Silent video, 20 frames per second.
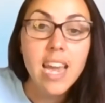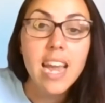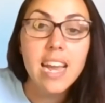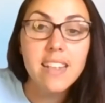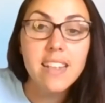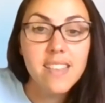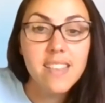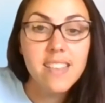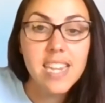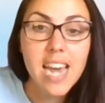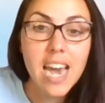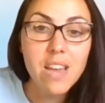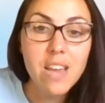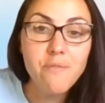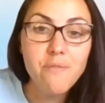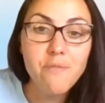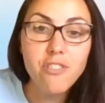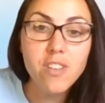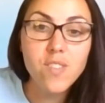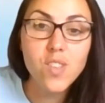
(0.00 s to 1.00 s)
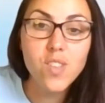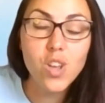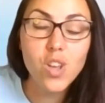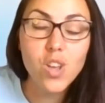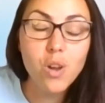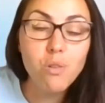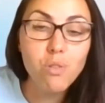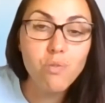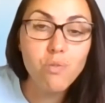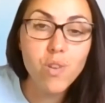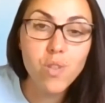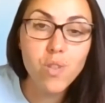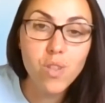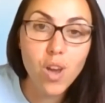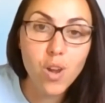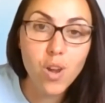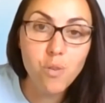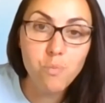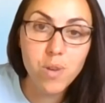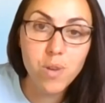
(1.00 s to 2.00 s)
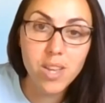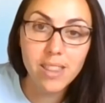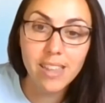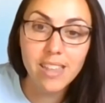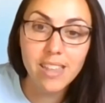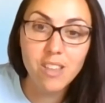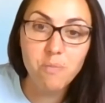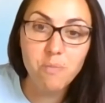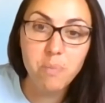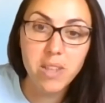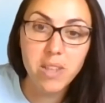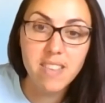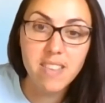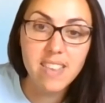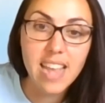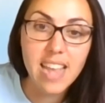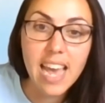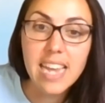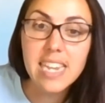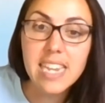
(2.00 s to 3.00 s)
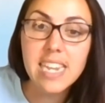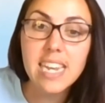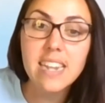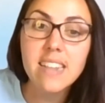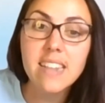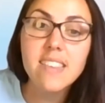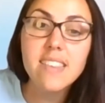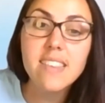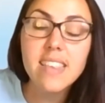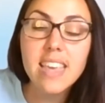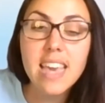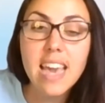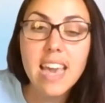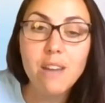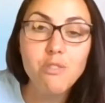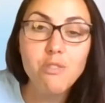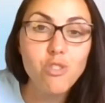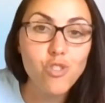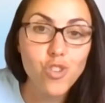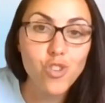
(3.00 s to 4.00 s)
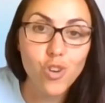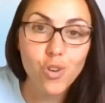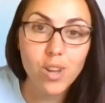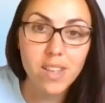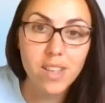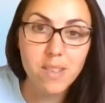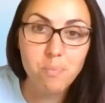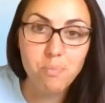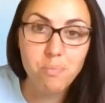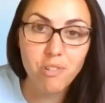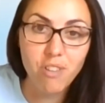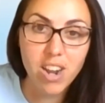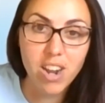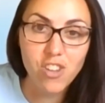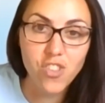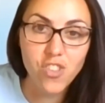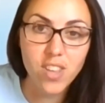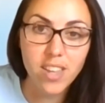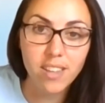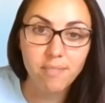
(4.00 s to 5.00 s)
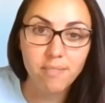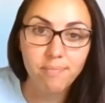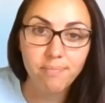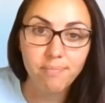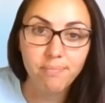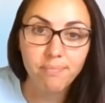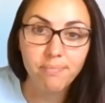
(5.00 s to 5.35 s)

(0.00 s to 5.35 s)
It's a time for us to go through the homework that you've been set and see how your dog is progressing.